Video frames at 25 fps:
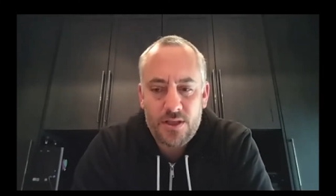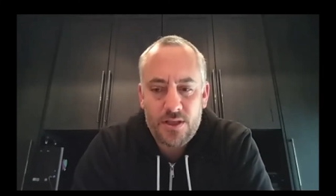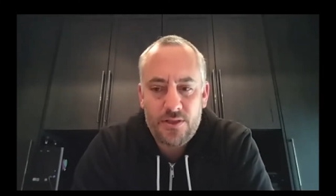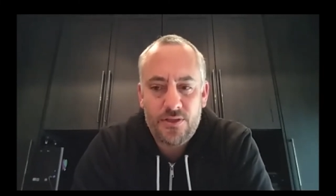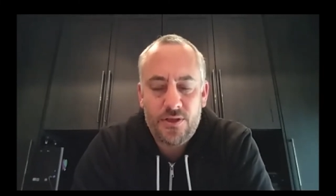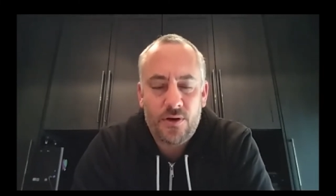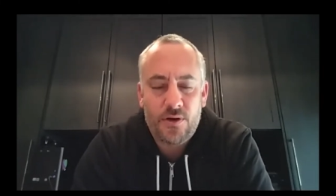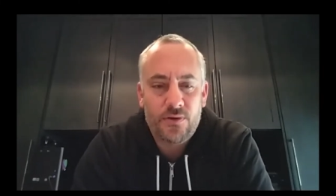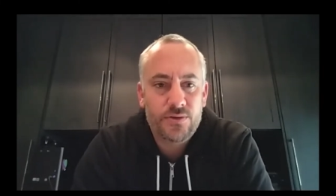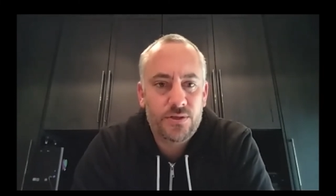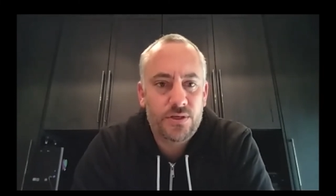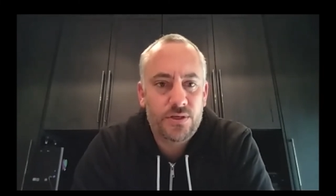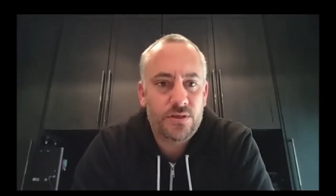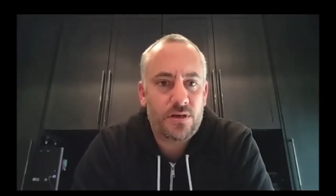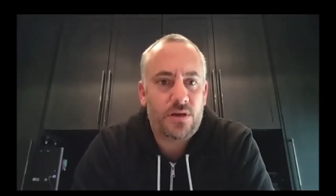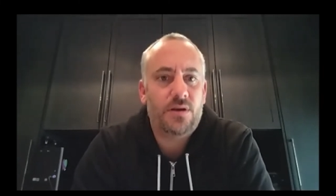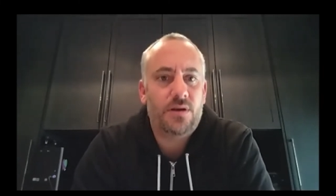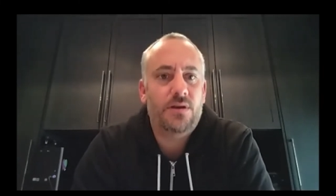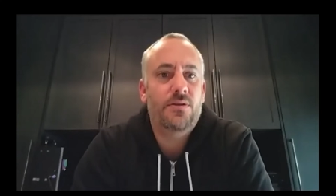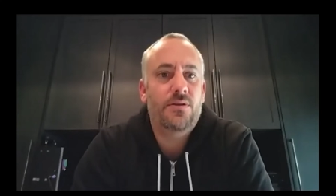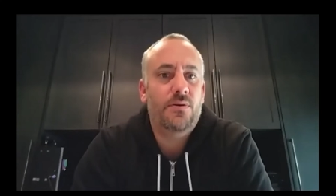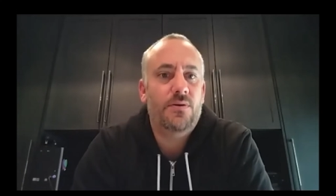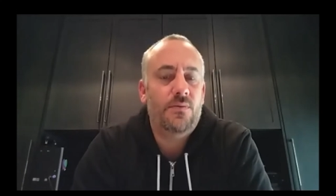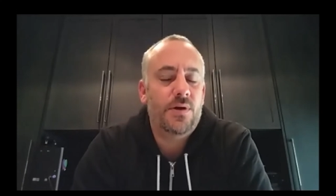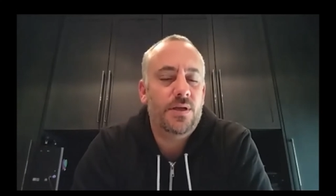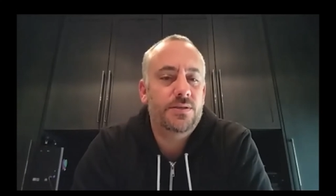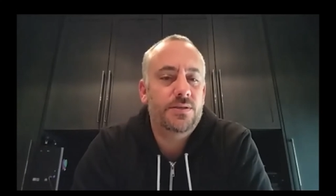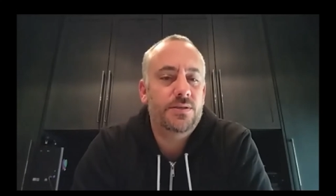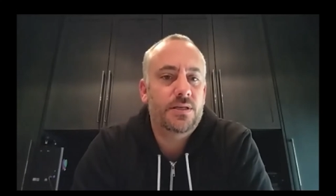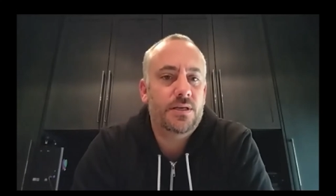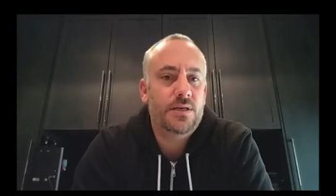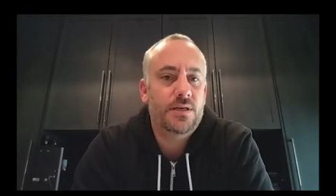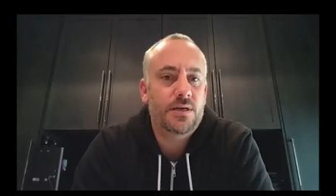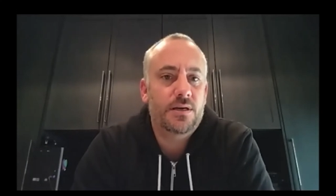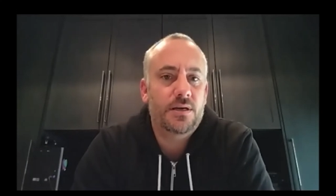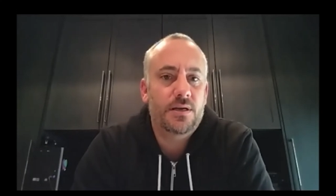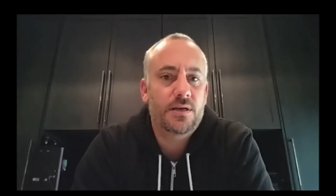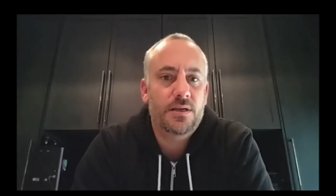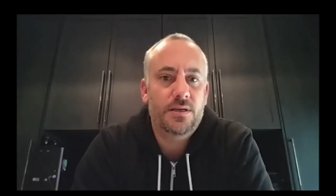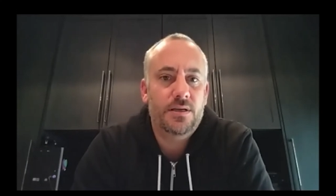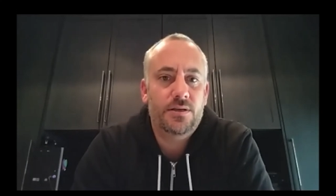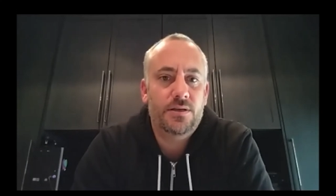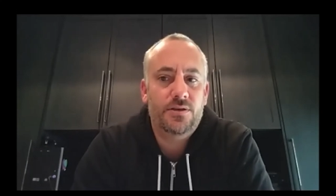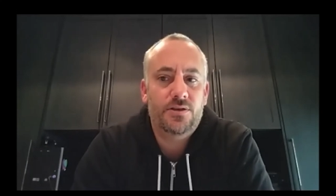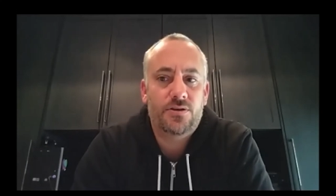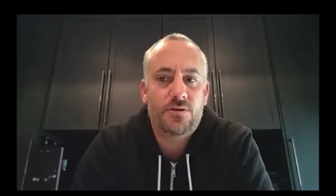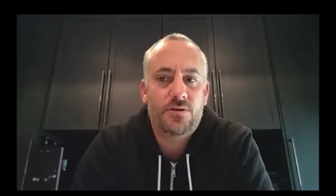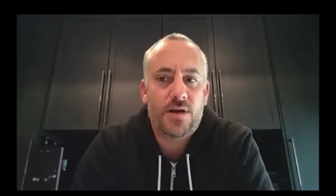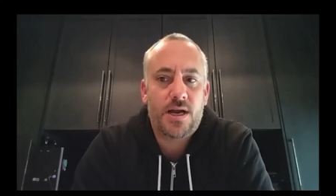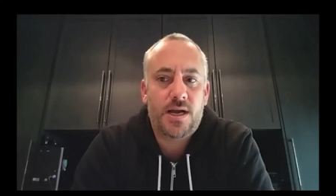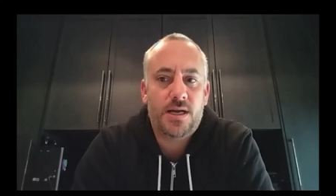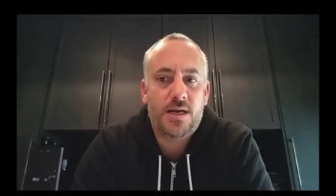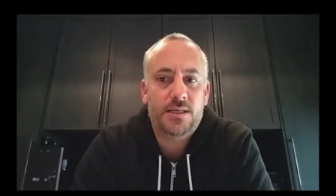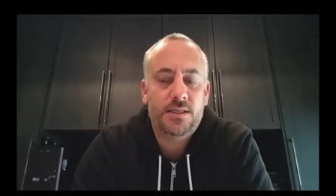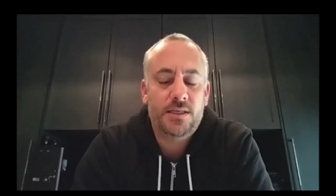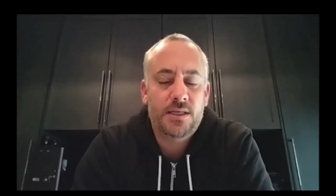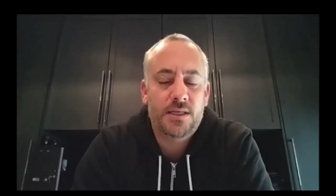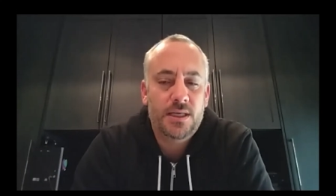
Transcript: Those are the ones that are going to attract